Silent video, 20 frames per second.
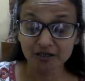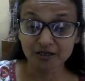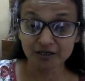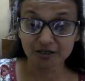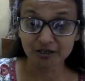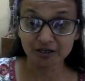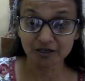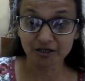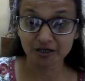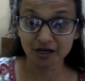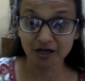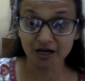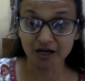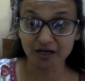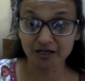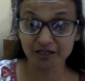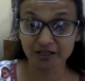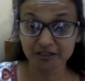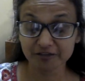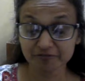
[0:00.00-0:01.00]

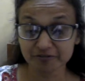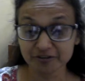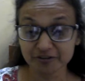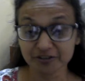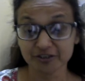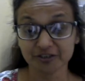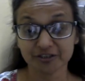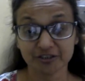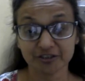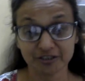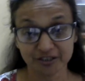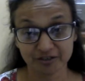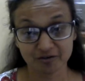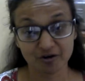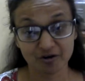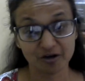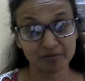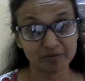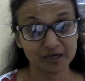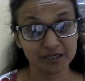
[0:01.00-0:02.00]
our liver,
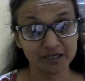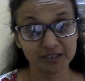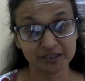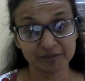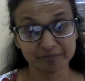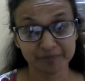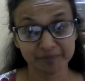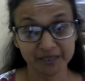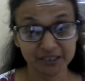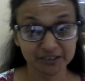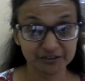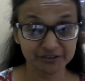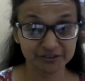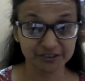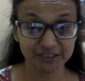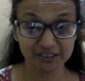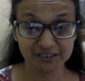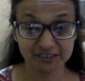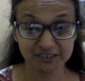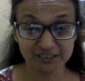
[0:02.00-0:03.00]
gallbladder,
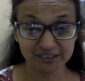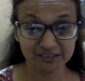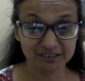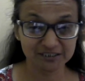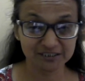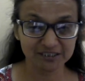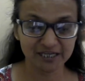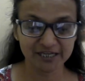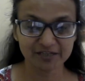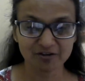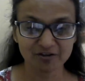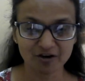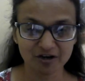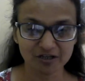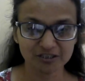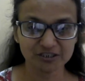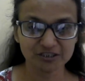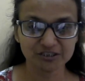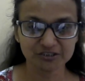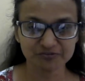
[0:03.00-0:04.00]
pancreas are the side
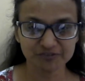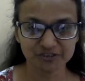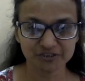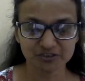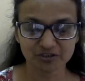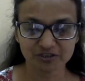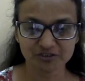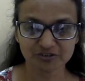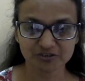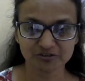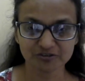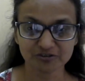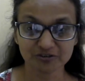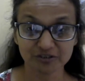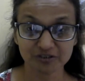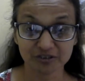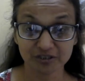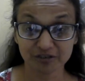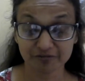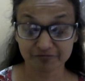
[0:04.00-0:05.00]
organs which also
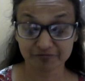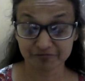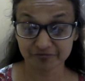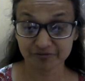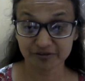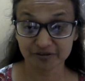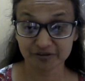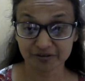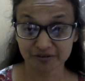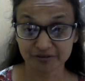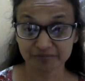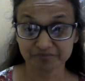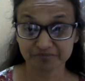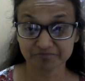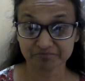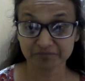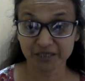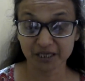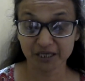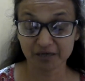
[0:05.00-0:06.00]

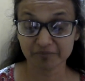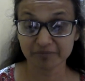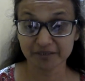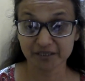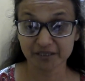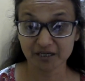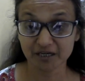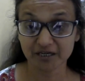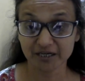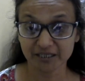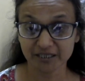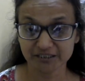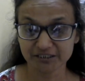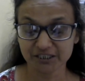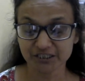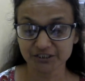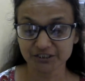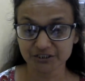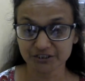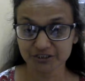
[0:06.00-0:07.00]
help in our
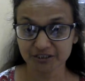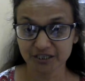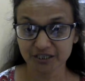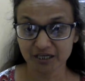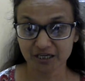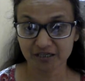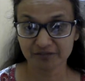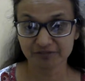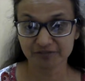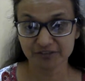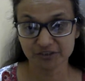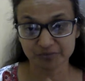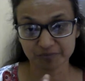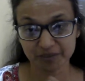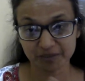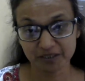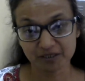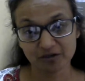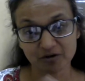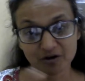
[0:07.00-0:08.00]
digestion and which
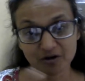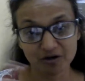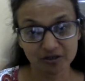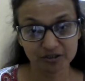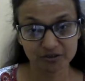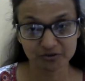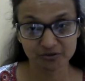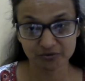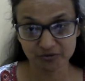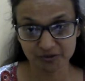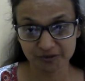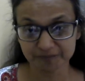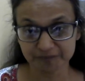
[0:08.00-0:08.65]
play a longer role.